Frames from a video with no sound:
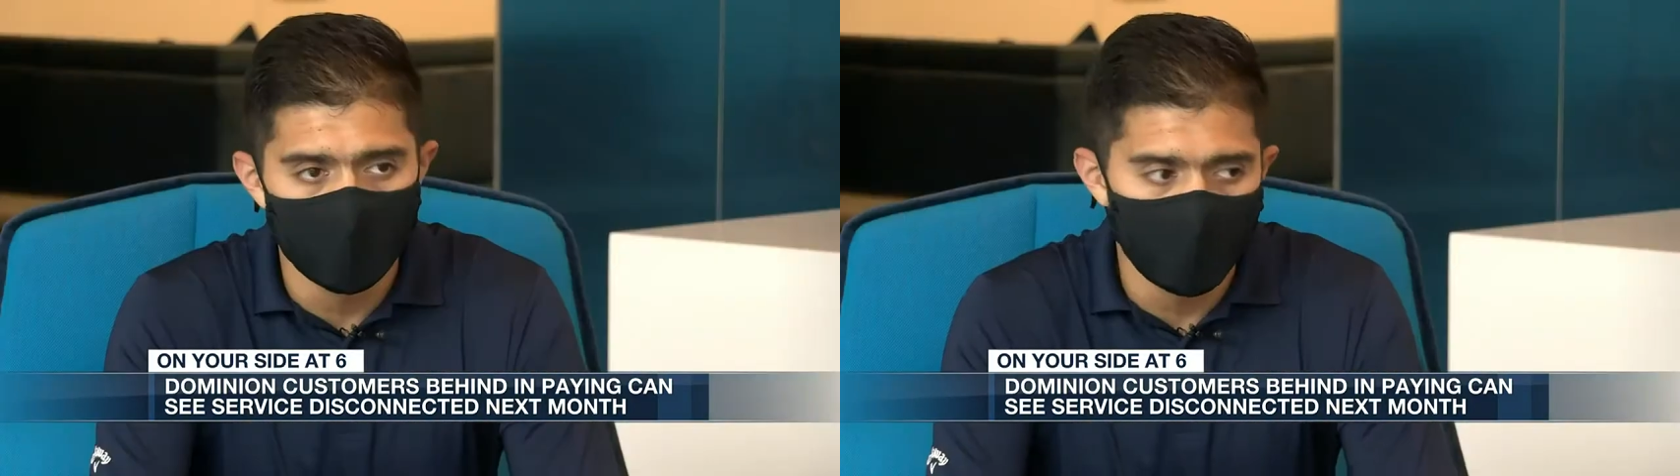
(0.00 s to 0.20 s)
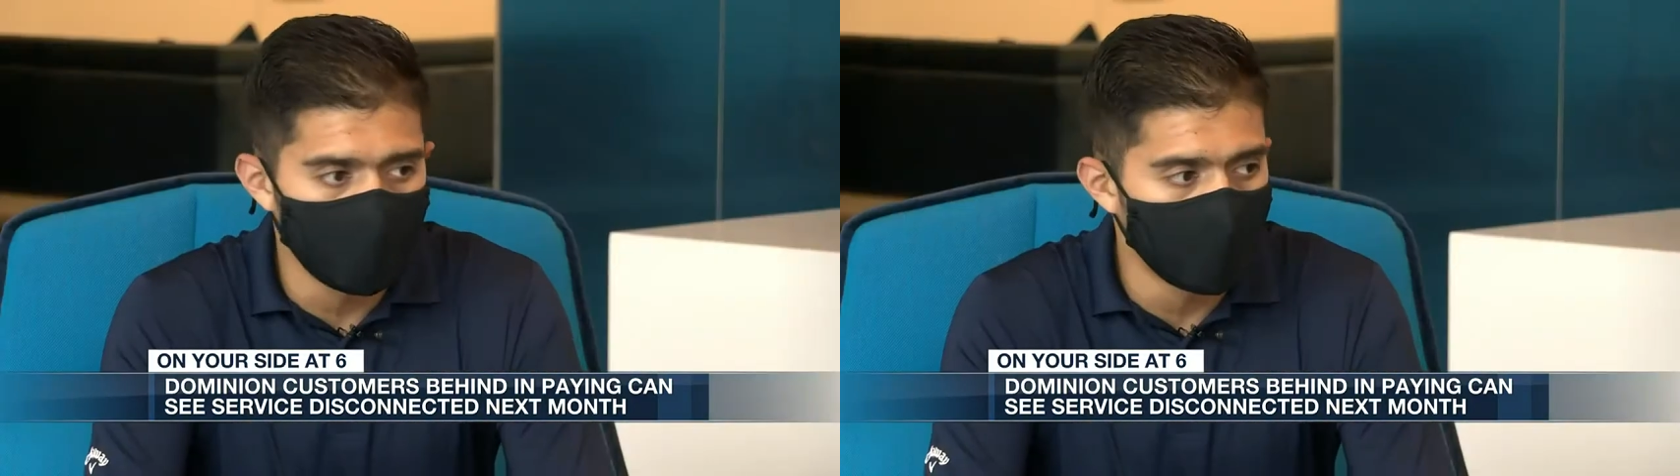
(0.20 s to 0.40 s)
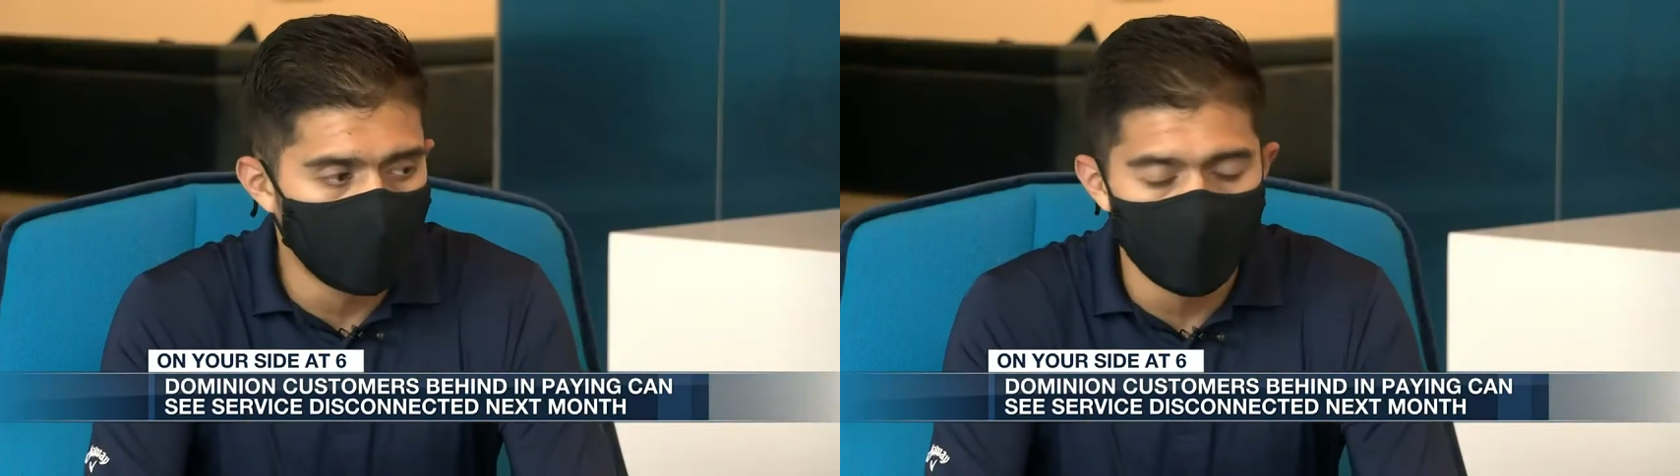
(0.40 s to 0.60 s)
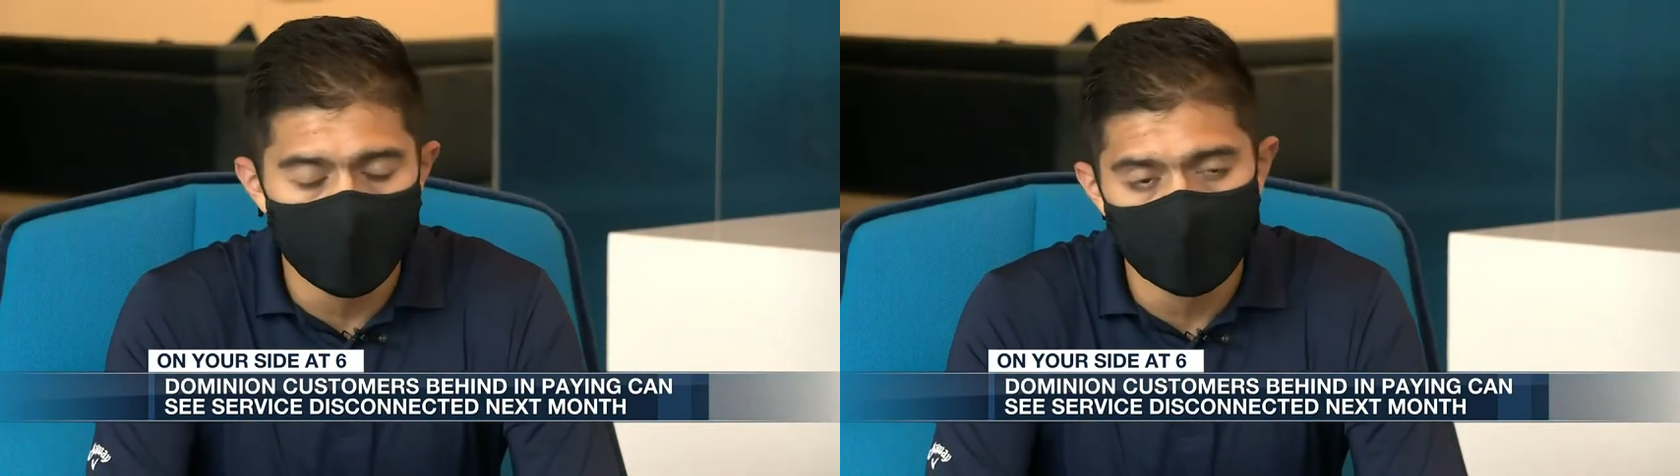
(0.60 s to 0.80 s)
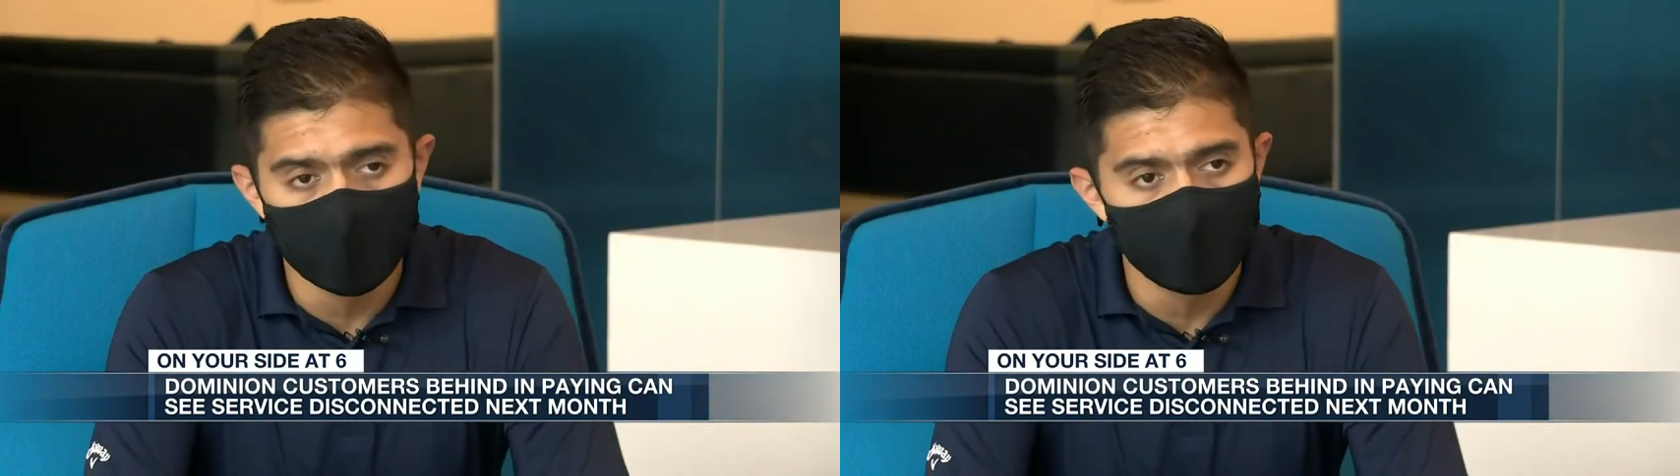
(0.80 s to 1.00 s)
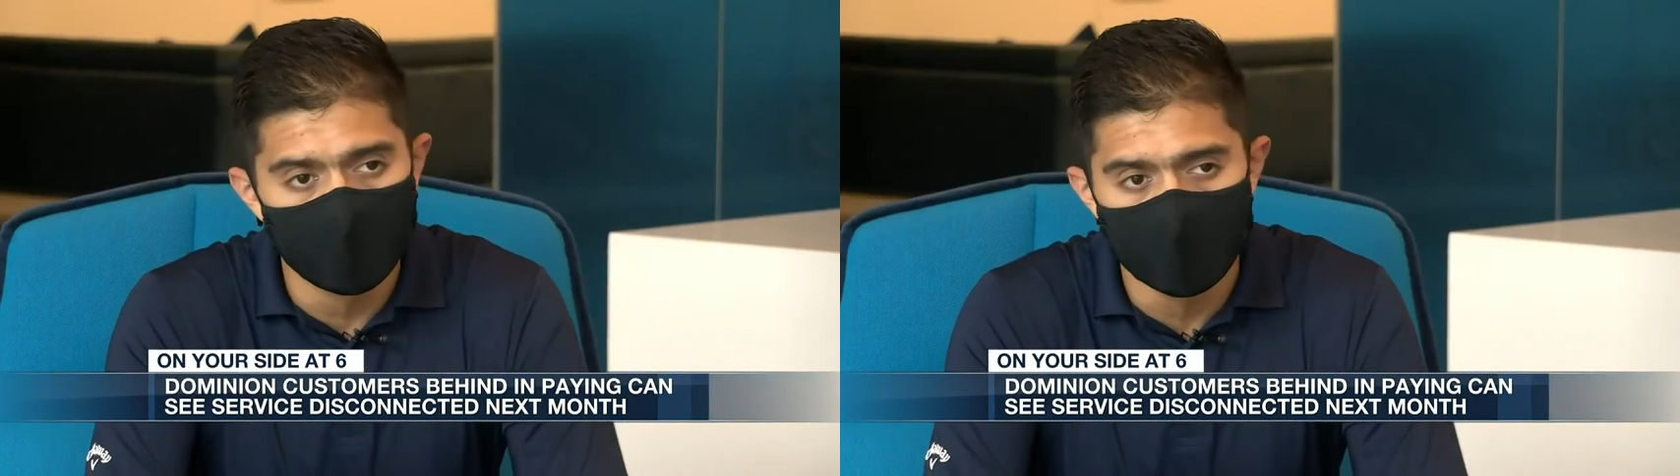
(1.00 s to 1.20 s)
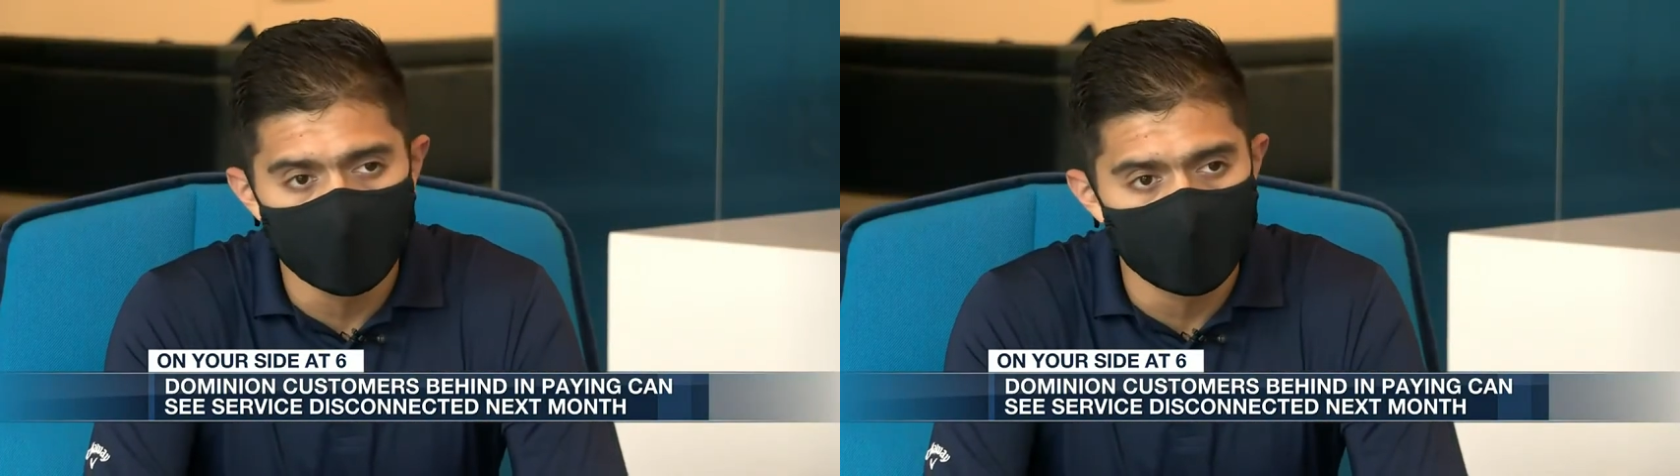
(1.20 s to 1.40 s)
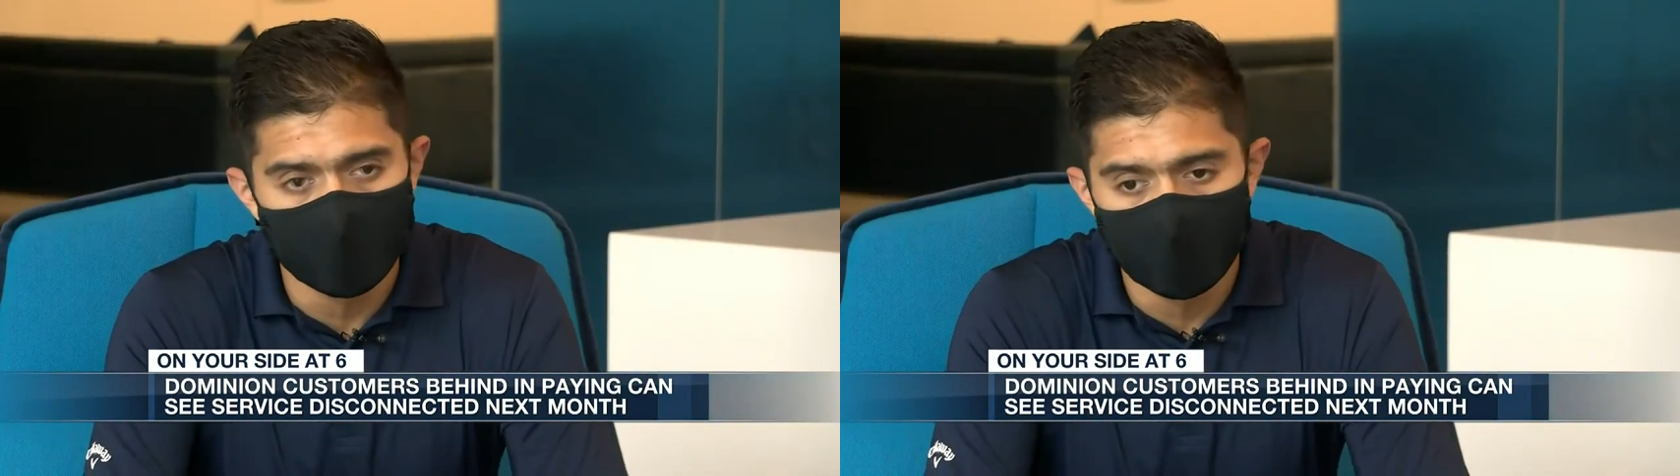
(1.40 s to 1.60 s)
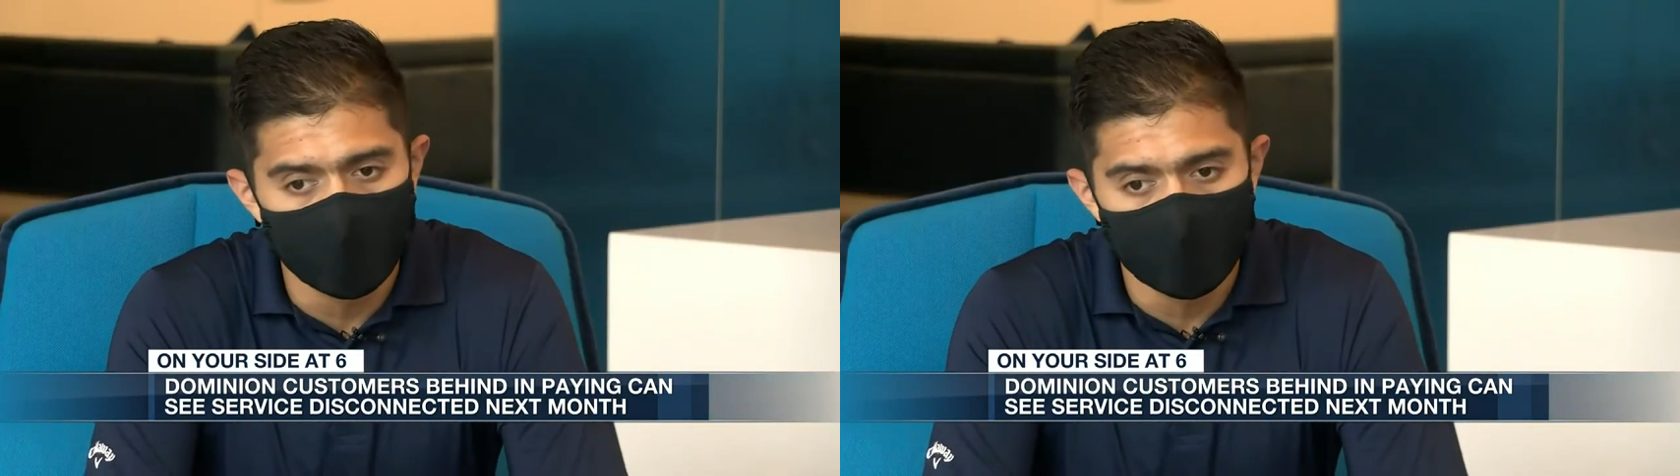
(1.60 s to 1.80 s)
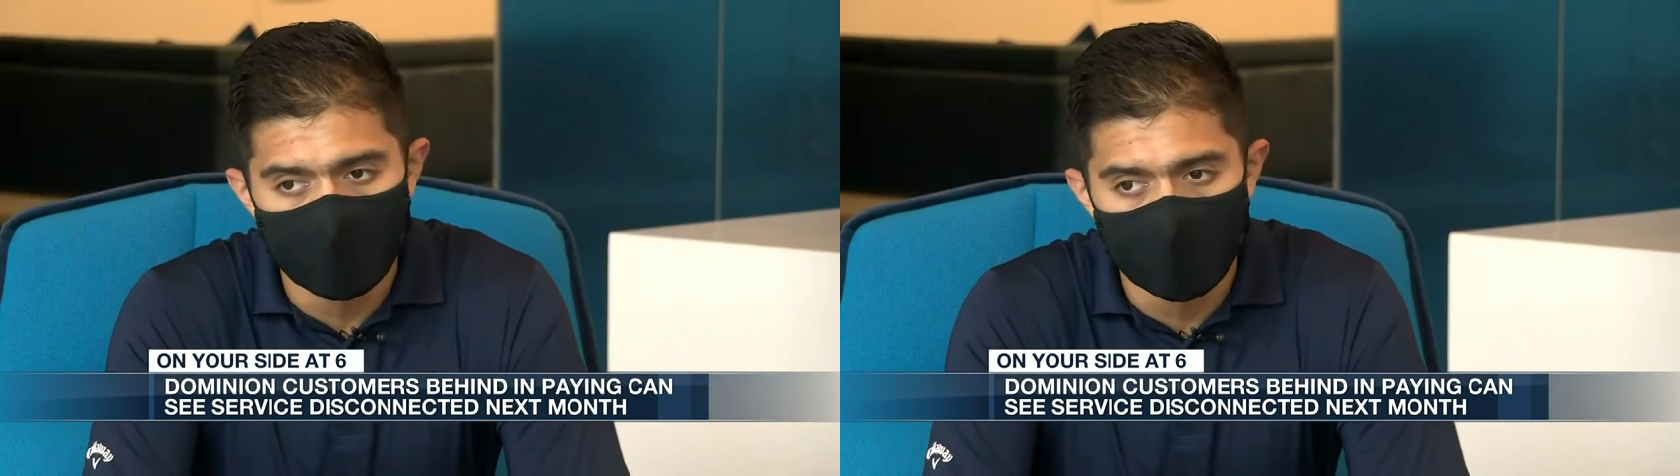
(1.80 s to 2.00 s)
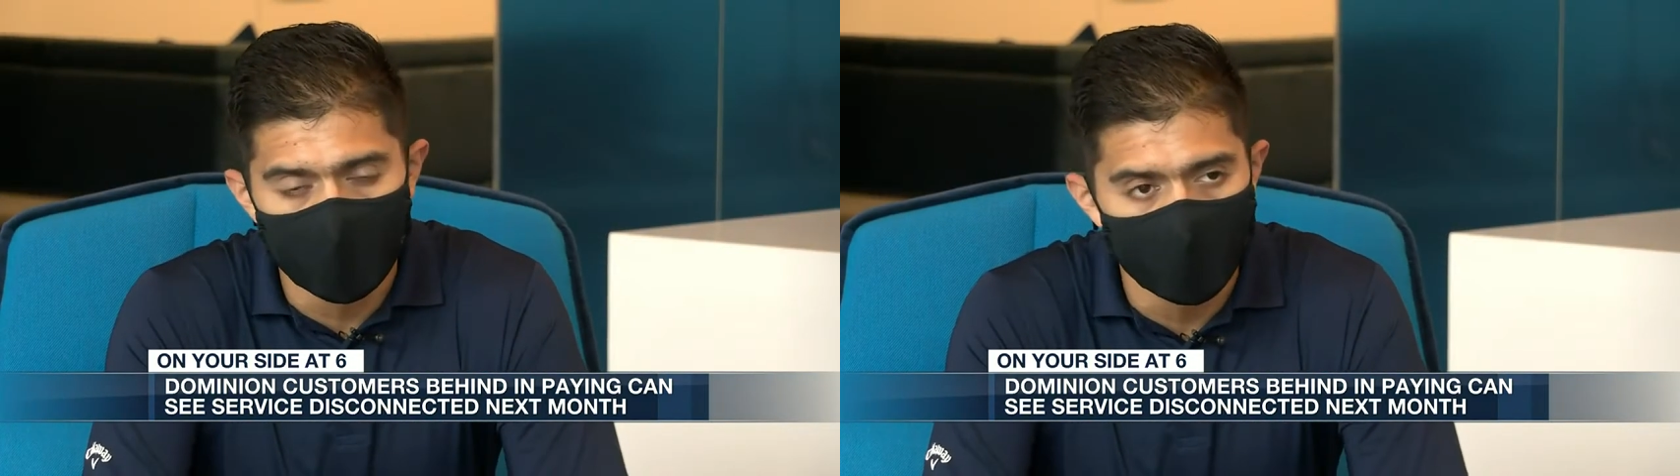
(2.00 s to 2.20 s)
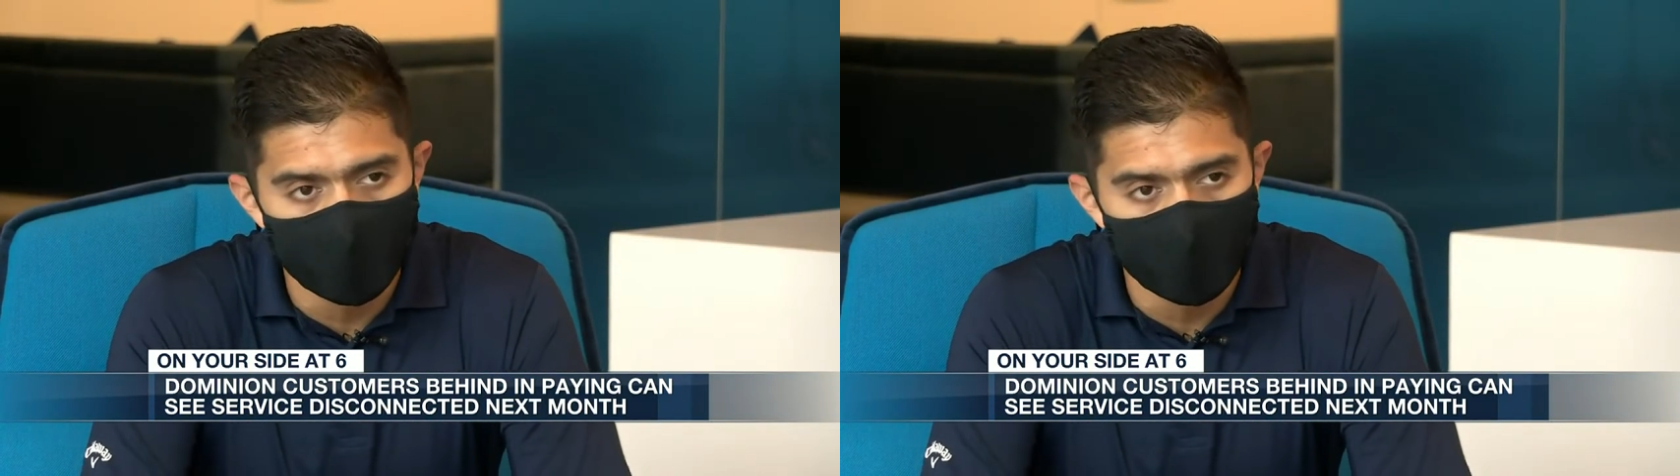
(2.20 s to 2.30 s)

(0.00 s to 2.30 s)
not worried about late fees at this time.